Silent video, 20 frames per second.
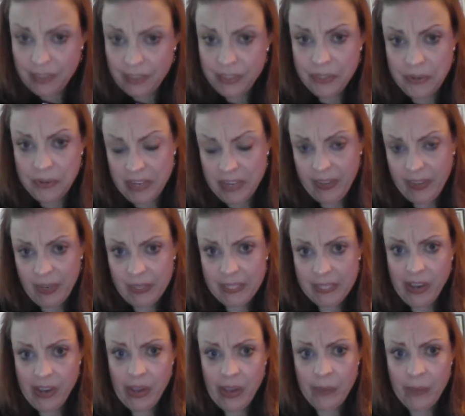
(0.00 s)
during that
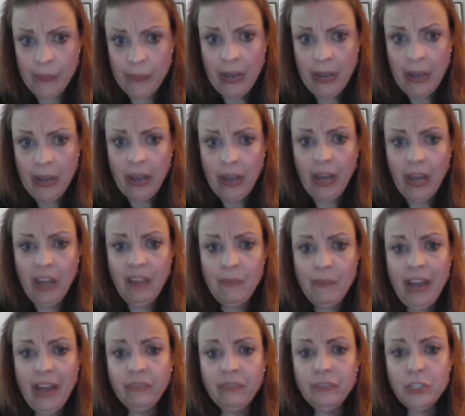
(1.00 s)
time,
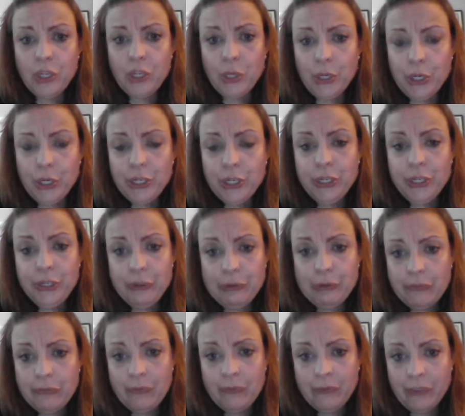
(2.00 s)
have turned
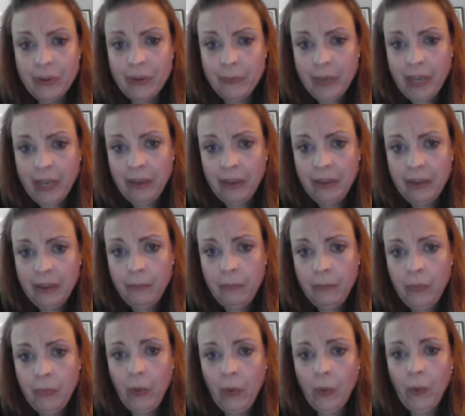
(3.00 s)
from
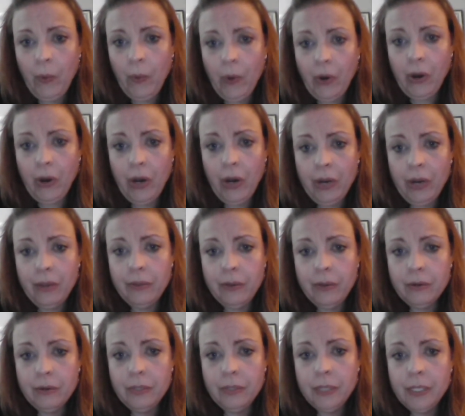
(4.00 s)
him, or
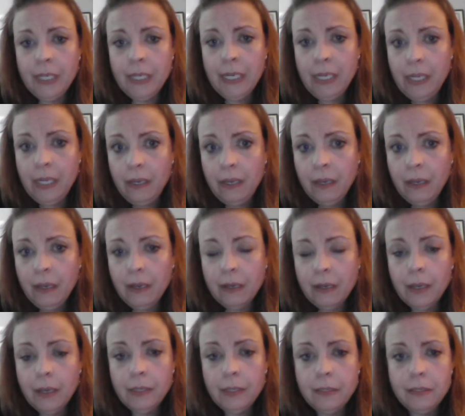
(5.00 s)
they're sinning
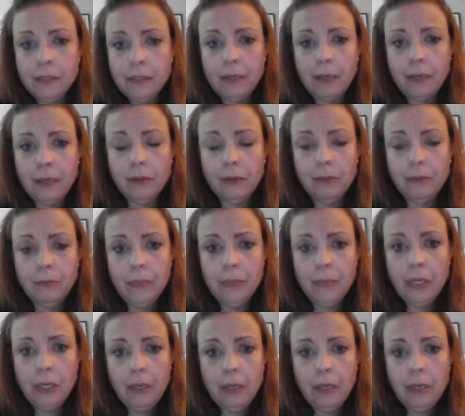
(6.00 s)
against him,